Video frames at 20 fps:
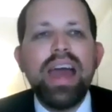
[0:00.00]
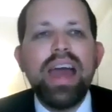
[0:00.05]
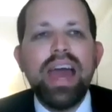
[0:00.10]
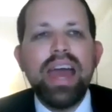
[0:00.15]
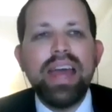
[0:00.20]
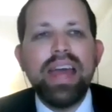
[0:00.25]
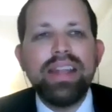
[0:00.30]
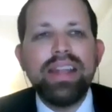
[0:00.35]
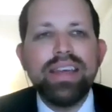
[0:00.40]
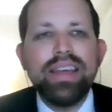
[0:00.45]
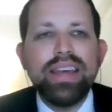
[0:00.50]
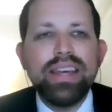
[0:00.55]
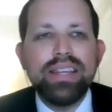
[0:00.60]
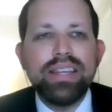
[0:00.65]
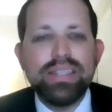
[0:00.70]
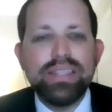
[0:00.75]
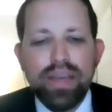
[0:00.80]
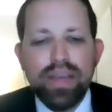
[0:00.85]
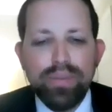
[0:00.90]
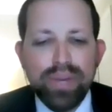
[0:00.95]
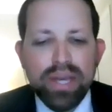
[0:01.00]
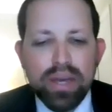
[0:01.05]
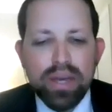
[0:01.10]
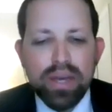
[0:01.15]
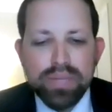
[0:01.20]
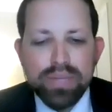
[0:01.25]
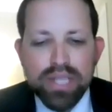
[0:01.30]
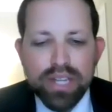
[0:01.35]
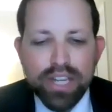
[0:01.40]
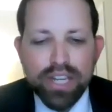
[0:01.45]
and it
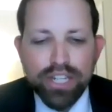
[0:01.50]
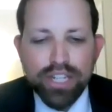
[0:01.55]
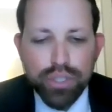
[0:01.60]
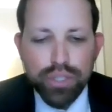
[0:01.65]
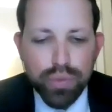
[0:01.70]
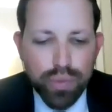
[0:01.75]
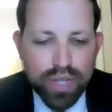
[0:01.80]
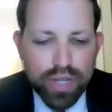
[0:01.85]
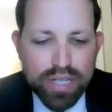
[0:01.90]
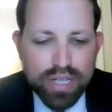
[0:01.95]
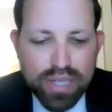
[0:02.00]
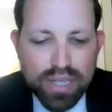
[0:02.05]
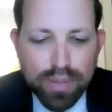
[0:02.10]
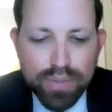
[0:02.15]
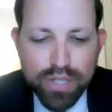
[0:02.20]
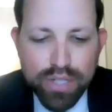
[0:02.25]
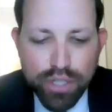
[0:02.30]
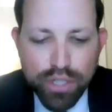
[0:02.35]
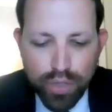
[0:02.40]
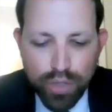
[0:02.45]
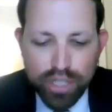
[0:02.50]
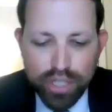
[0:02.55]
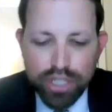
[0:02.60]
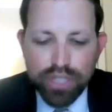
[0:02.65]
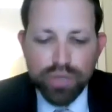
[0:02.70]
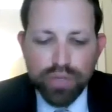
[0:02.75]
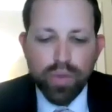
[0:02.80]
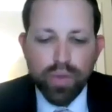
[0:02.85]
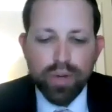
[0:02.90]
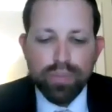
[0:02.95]
becomes an issue in some
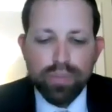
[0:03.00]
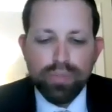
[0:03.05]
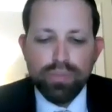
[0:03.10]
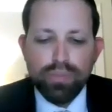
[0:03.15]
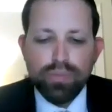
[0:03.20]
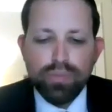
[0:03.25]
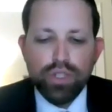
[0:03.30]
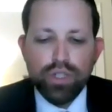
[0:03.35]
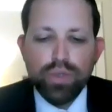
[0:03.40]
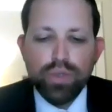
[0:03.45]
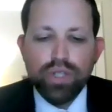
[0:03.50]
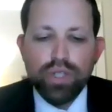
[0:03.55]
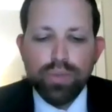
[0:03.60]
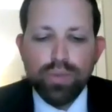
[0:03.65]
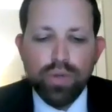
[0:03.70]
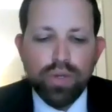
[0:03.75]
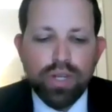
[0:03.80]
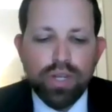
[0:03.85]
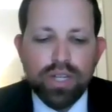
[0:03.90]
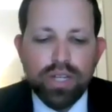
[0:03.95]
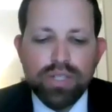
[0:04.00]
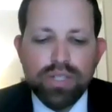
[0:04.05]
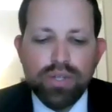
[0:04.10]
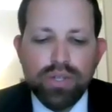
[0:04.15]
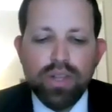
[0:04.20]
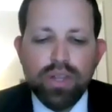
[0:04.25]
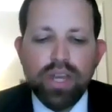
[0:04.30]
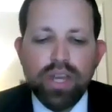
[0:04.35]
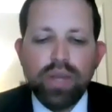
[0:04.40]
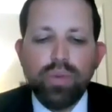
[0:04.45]
situations where Jewish communities
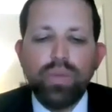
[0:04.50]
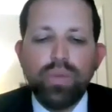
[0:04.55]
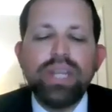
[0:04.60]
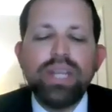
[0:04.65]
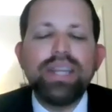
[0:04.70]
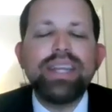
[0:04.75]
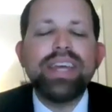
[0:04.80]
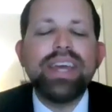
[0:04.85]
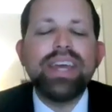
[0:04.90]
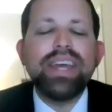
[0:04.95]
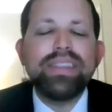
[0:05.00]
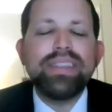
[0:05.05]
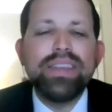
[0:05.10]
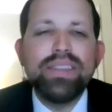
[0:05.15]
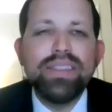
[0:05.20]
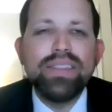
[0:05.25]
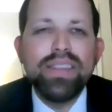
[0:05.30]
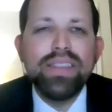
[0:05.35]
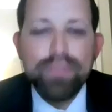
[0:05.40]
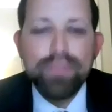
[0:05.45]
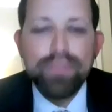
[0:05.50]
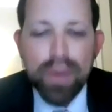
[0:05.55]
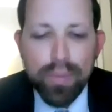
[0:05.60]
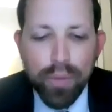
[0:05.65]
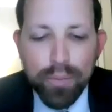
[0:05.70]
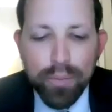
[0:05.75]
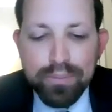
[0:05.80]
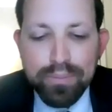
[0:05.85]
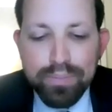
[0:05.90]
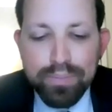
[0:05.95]
are like, we didn't get the
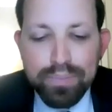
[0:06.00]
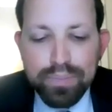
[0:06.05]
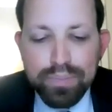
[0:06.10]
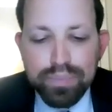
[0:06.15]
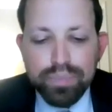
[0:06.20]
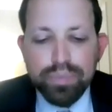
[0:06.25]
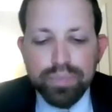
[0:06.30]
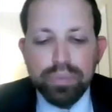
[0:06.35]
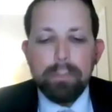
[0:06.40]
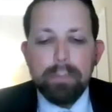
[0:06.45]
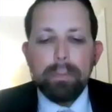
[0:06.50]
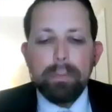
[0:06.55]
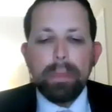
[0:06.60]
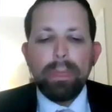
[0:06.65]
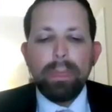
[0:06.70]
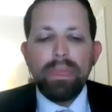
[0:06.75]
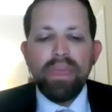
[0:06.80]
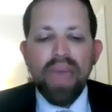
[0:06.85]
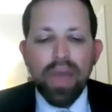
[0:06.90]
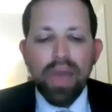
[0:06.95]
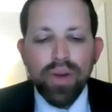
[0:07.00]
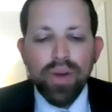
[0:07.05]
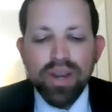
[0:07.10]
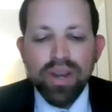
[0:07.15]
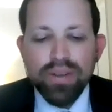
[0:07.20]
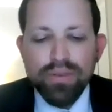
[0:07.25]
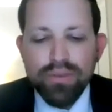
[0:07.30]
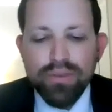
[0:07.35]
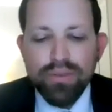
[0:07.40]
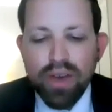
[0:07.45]
memo. I want
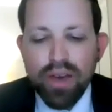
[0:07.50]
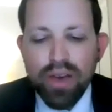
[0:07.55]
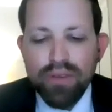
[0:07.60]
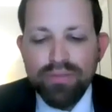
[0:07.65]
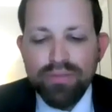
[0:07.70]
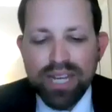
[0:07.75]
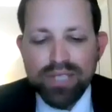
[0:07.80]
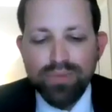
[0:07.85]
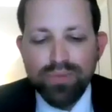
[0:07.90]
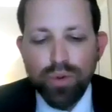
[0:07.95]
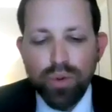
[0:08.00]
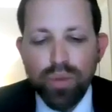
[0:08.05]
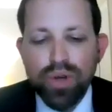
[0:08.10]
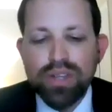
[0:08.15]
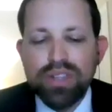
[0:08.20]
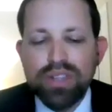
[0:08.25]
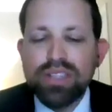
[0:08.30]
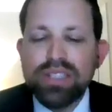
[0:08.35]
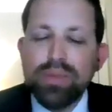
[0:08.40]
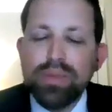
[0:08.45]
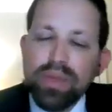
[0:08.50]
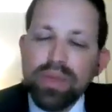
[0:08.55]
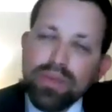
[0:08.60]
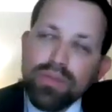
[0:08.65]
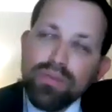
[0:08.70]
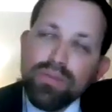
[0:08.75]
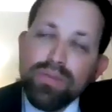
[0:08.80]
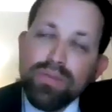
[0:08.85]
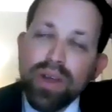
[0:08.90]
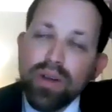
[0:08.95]
to fast forward to
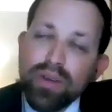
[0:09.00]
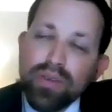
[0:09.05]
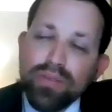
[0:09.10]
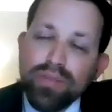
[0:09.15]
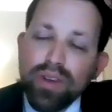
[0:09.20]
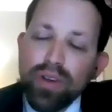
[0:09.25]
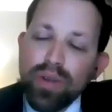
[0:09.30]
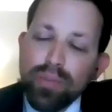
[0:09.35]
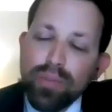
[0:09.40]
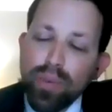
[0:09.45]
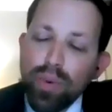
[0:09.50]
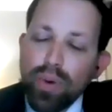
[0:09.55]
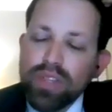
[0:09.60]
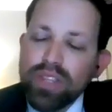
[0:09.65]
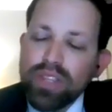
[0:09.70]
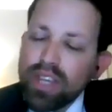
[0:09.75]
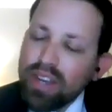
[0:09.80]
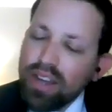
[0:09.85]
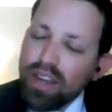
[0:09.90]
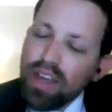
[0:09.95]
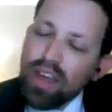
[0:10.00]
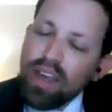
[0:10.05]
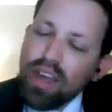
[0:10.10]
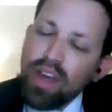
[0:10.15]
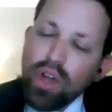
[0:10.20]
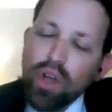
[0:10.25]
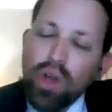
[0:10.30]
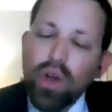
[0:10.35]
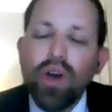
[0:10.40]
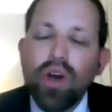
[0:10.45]
something very, very important
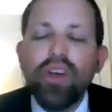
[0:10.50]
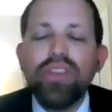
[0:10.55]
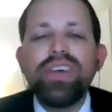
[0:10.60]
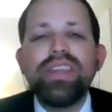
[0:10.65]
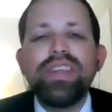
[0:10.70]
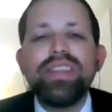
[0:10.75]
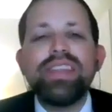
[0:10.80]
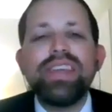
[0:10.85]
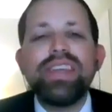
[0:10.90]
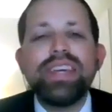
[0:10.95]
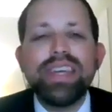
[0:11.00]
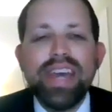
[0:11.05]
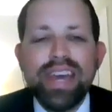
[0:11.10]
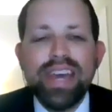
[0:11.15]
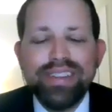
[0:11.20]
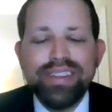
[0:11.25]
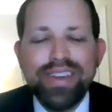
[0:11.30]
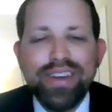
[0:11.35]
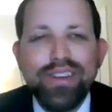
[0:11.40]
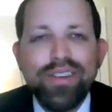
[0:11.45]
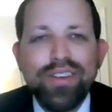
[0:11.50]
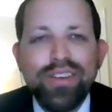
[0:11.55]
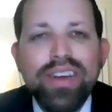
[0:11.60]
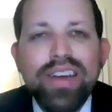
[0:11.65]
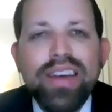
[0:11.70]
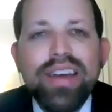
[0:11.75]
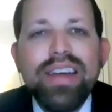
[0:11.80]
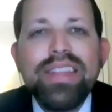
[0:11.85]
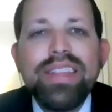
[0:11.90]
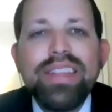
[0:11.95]
called the Keter.
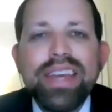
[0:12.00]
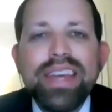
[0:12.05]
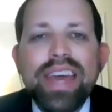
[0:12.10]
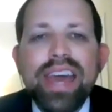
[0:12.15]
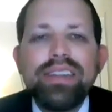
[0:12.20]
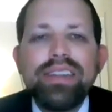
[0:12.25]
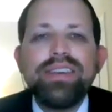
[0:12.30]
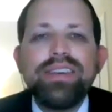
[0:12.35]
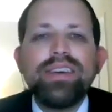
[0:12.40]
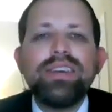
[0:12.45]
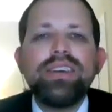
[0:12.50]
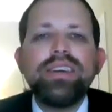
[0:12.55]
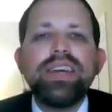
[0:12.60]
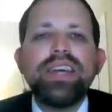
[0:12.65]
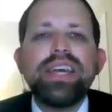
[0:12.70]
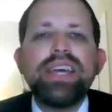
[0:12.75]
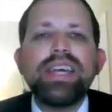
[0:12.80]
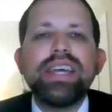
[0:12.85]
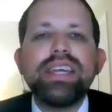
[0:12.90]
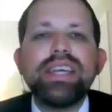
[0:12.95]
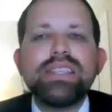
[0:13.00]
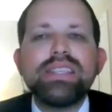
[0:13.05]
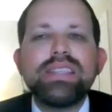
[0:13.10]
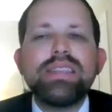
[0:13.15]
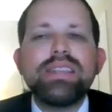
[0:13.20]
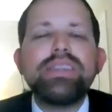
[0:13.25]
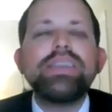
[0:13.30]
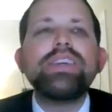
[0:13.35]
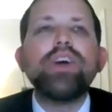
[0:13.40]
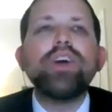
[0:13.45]
The Keter is
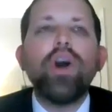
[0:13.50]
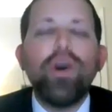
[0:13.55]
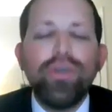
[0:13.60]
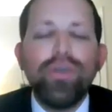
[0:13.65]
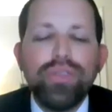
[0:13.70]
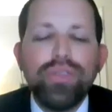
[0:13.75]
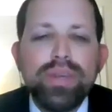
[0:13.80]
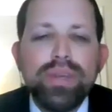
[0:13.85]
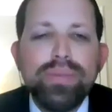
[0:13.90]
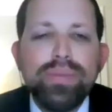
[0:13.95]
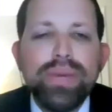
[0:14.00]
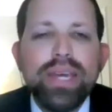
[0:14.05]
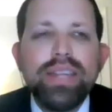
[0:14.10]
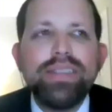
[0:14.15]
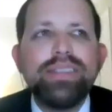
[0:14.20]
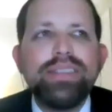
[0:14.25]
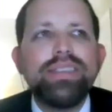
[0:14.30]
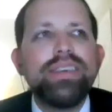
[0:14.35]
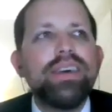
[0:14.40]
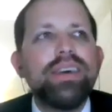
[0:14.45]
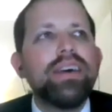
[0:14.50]
the ultimate